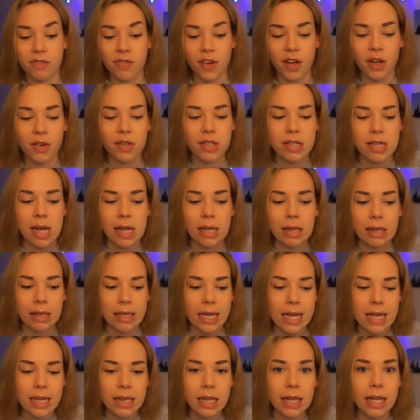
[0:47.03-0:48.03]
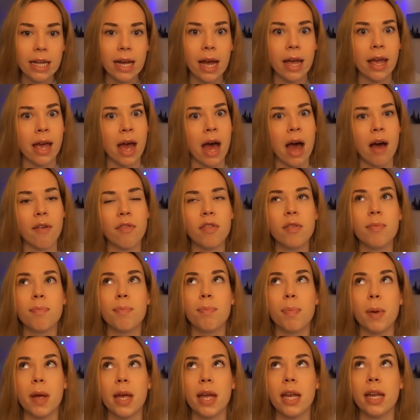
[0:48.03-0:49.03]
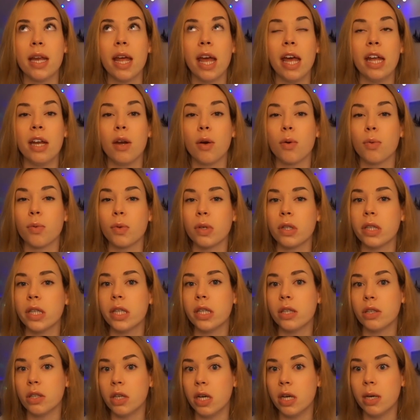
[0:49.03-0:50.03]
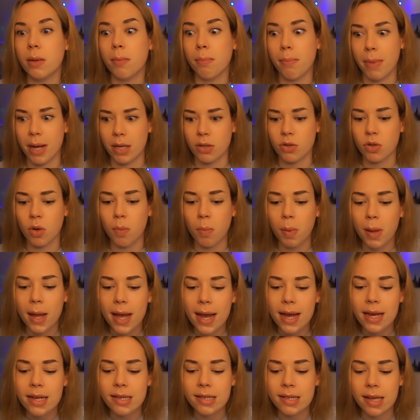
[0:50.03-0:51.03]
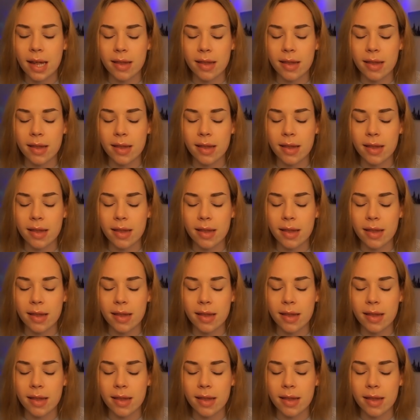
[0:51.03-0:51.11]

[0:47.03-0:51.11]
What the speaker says: video is that lately I haven't been in a really good mental place,